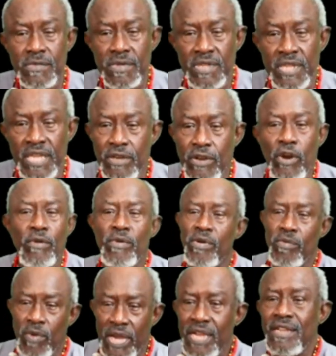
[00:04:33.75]
the current
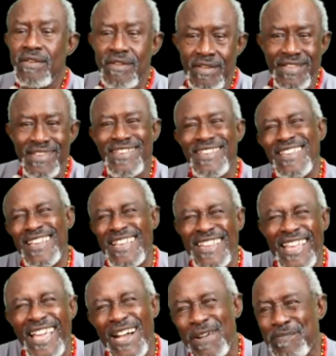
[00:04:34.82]
one, and they
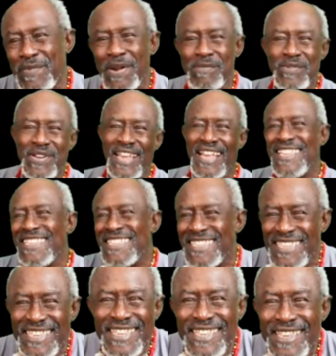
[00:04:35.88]
have trouble with LEC.